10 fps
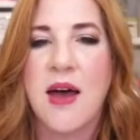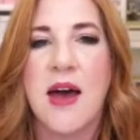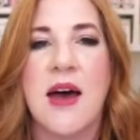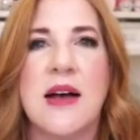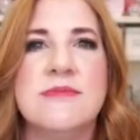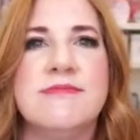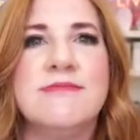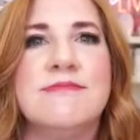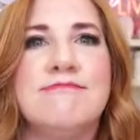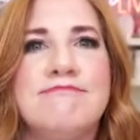
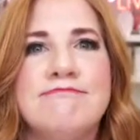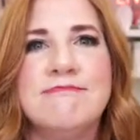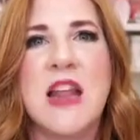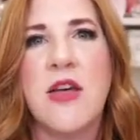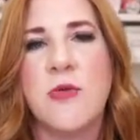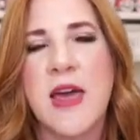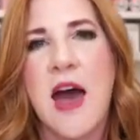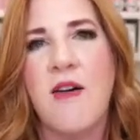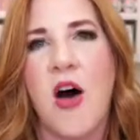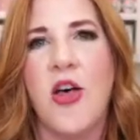
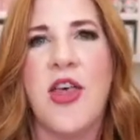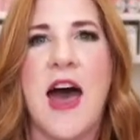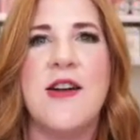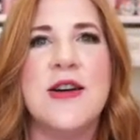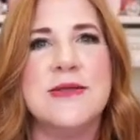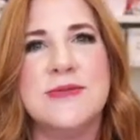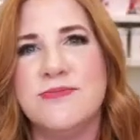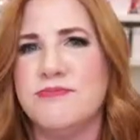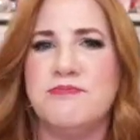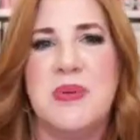all that
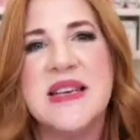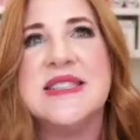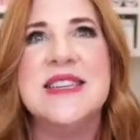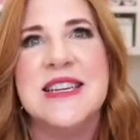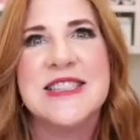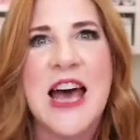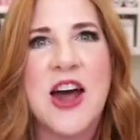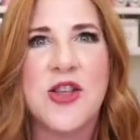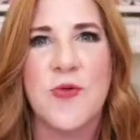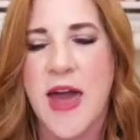business out
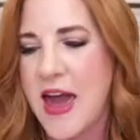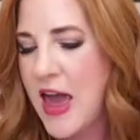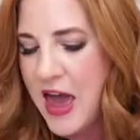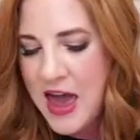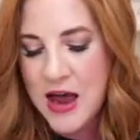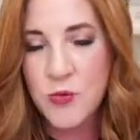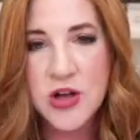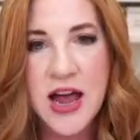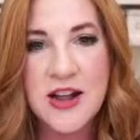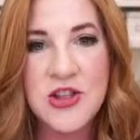of the way. And we'll
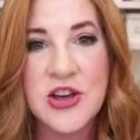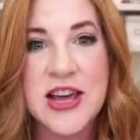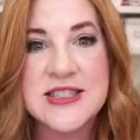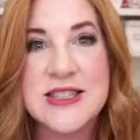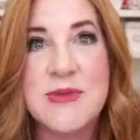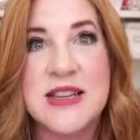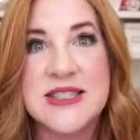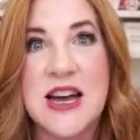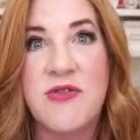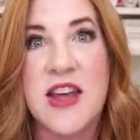kind of look at some of the
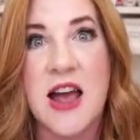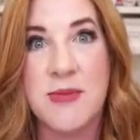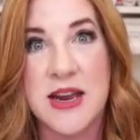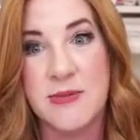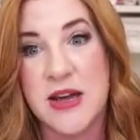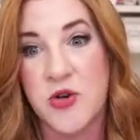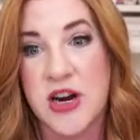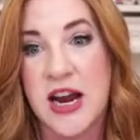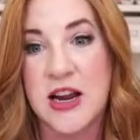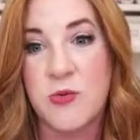stuff that I'm going to be
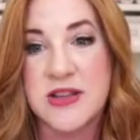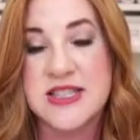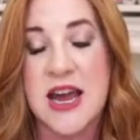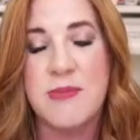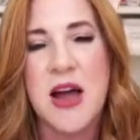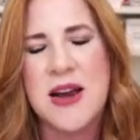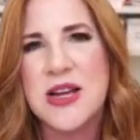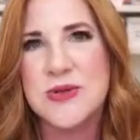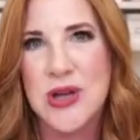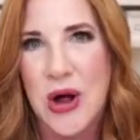creating with today. I'm not going to
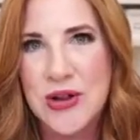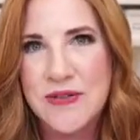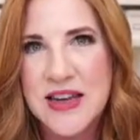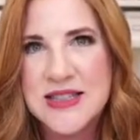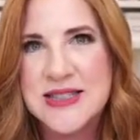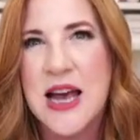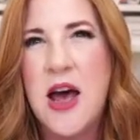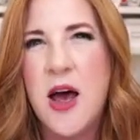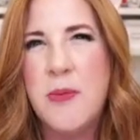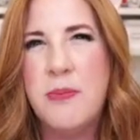use all of this,
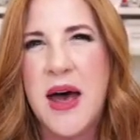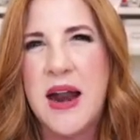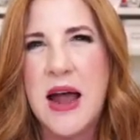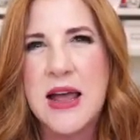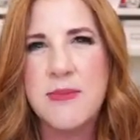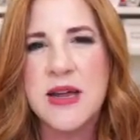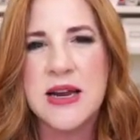but I am going